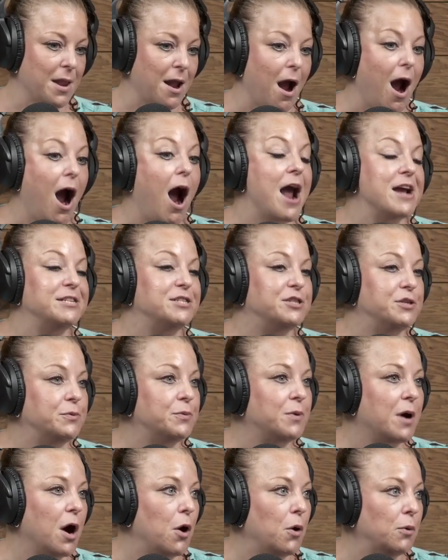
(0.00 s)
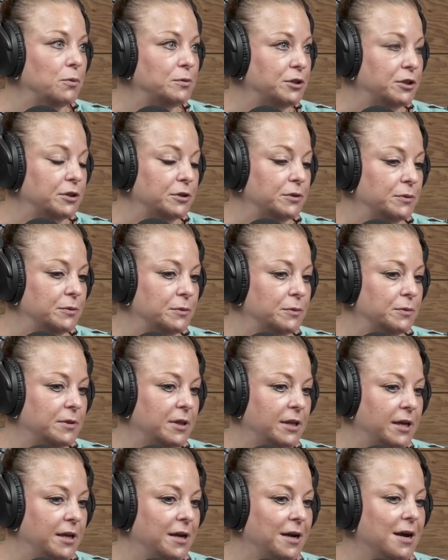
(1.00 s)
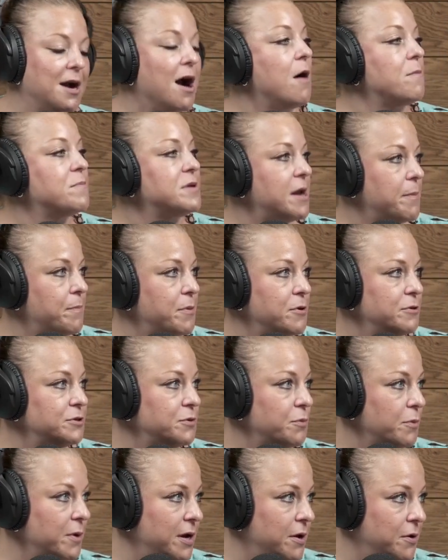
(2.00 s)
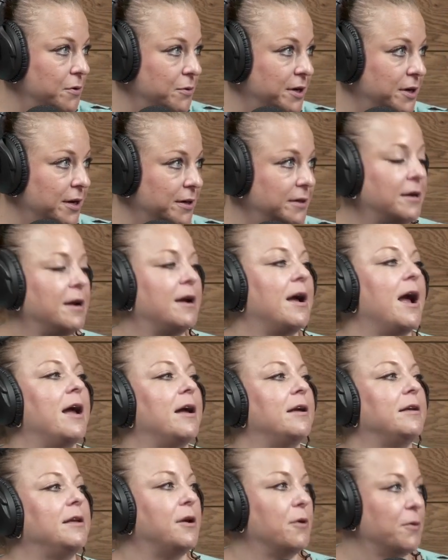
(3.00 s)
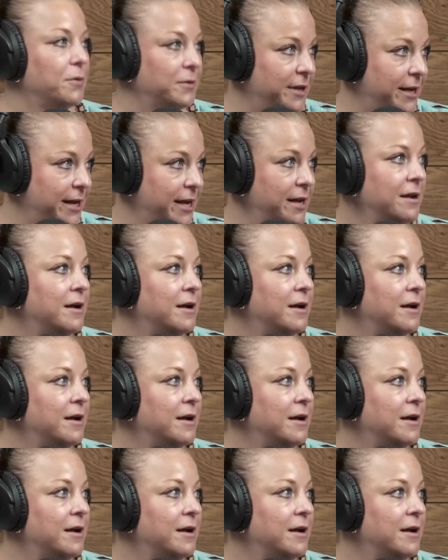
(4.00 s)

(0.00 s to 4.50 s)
I do go to the Gum Dippers reunion yearly.